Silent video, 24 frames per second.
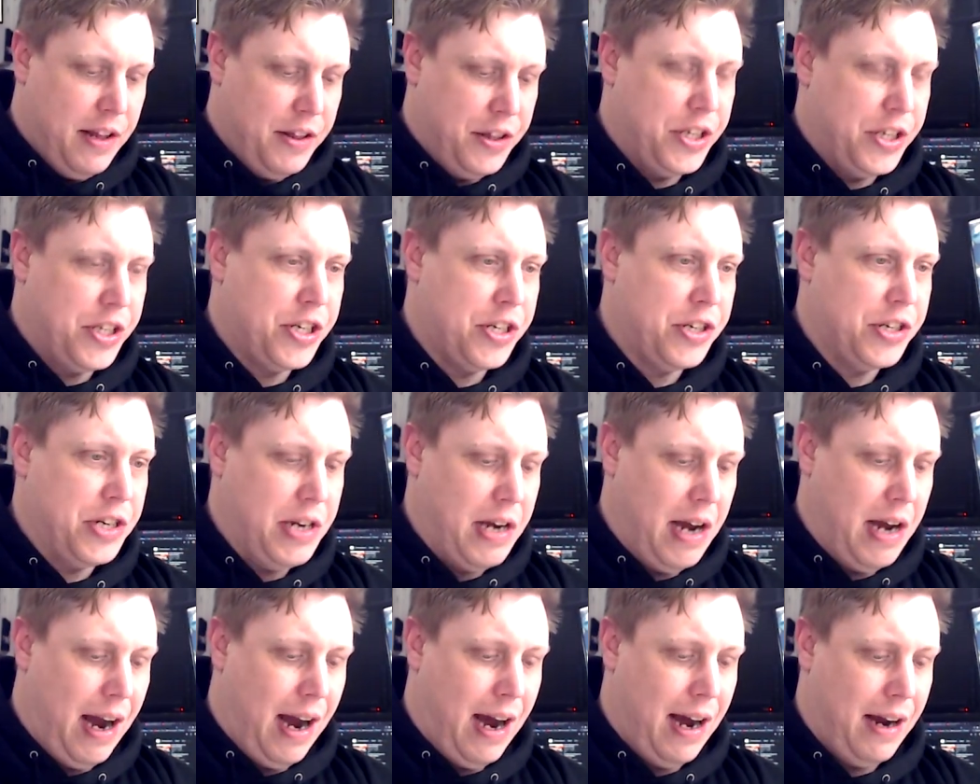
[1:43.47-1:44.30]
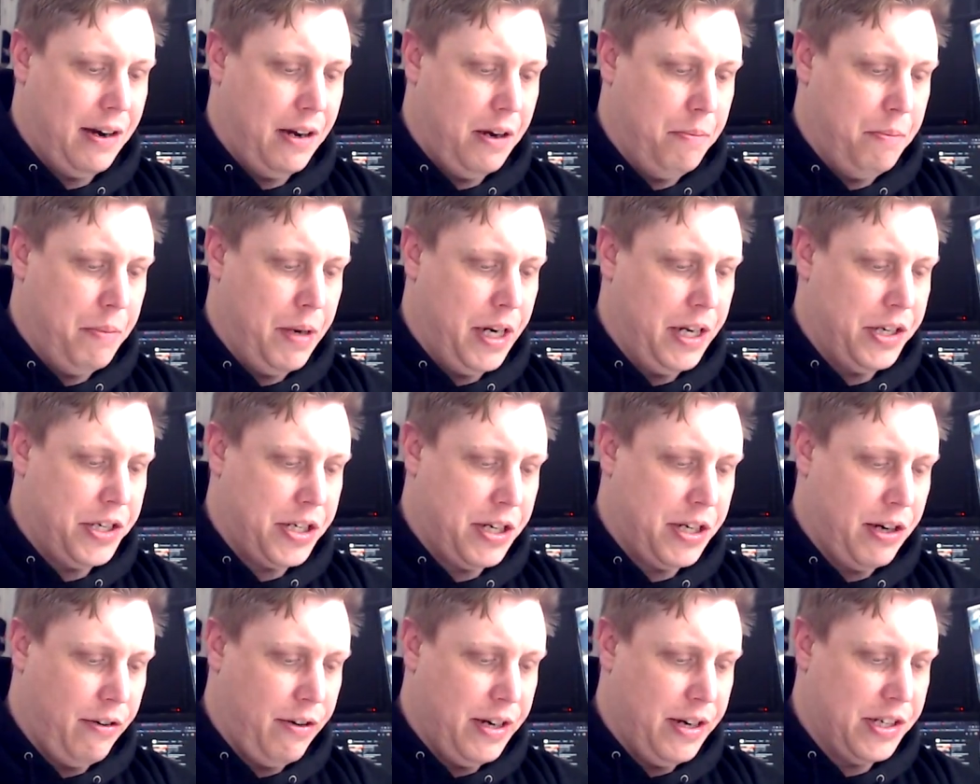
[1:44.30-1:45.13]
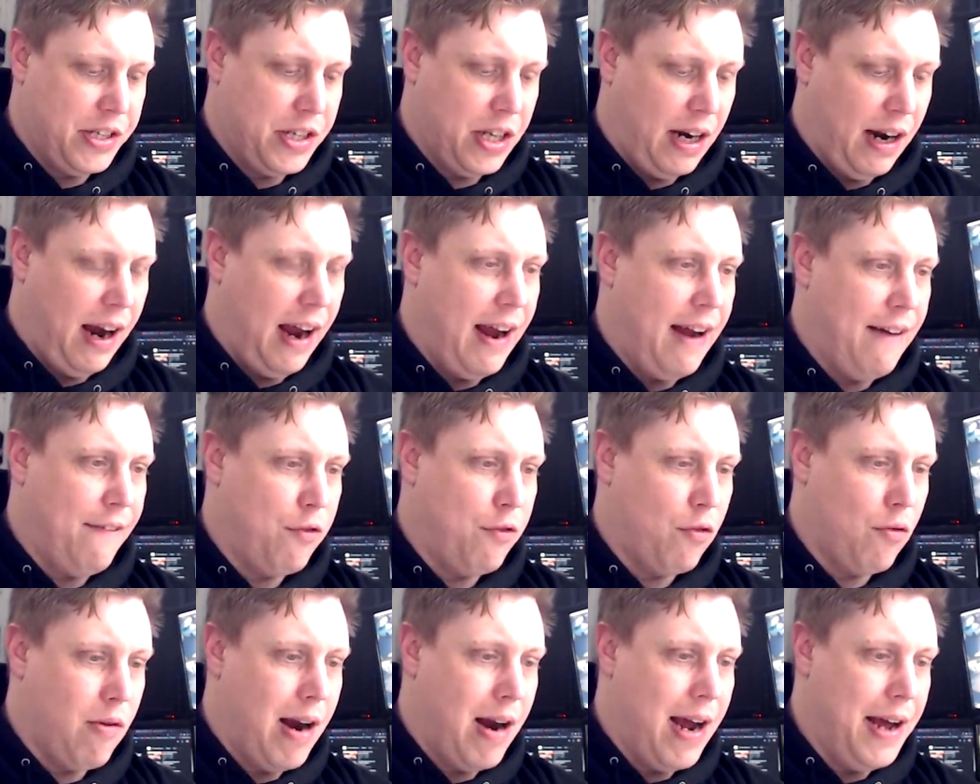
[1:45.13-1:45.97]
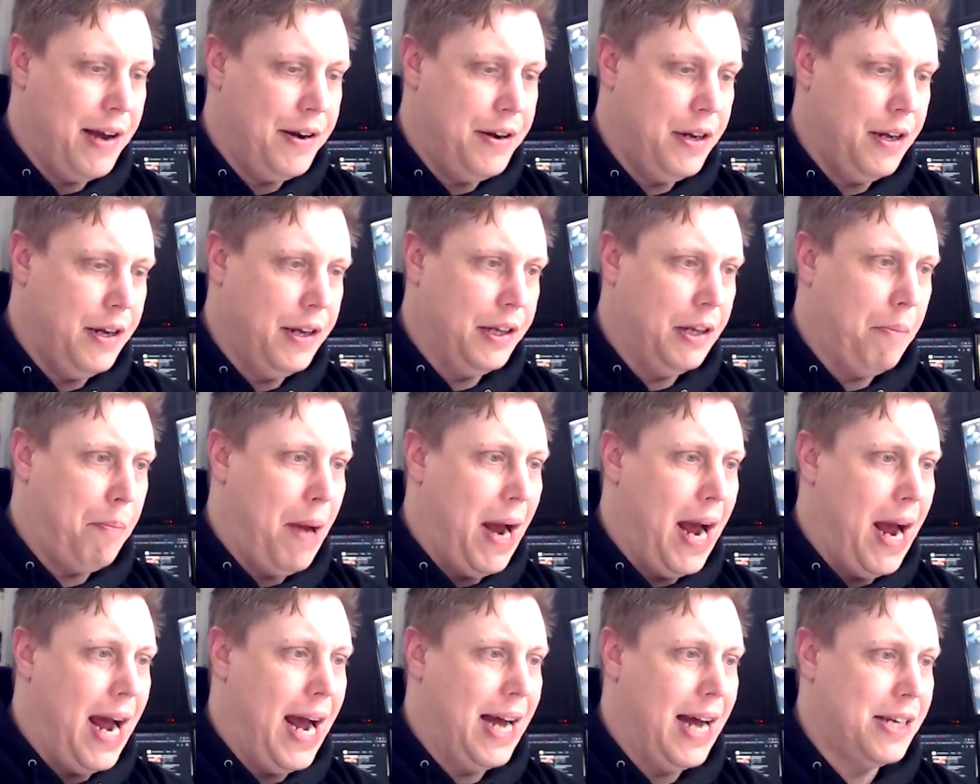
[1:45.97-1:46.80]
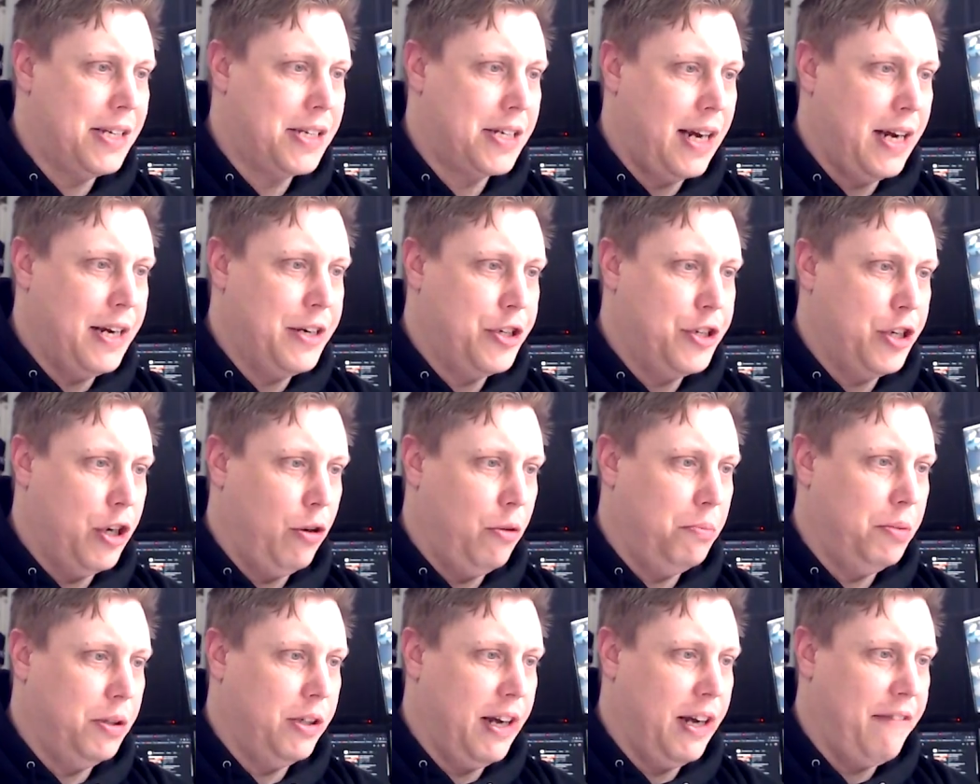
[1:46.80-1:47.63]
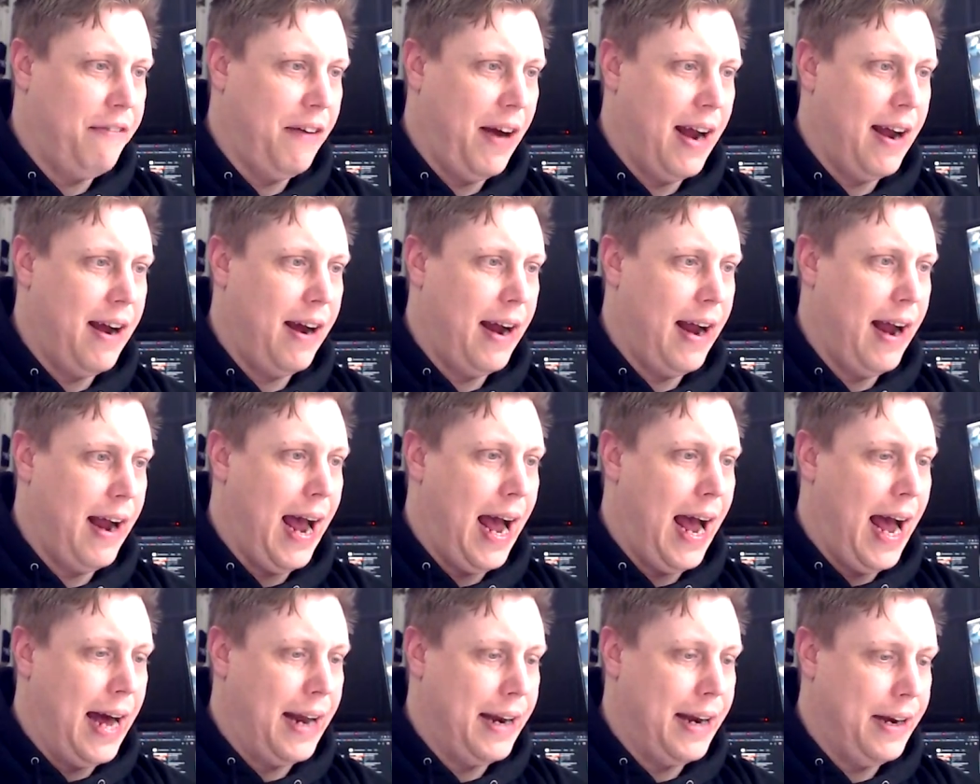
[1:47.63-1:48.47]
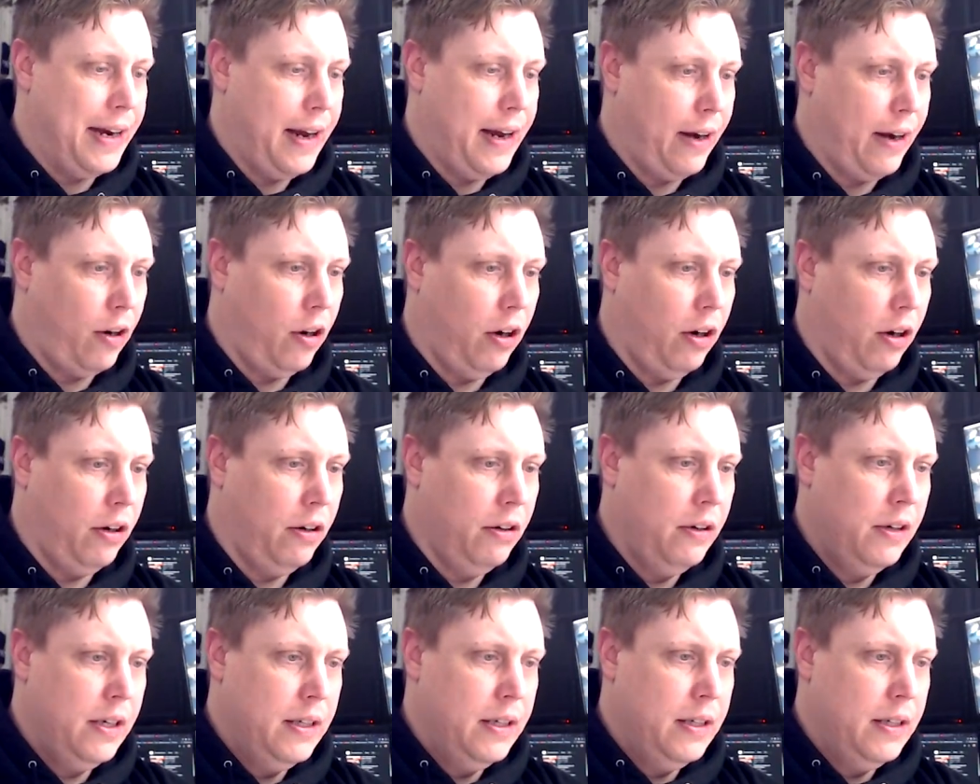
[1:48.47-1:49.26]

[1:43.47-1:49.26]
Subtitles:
This is not a mini-series that I have read in the past. I don't believe I had it at all.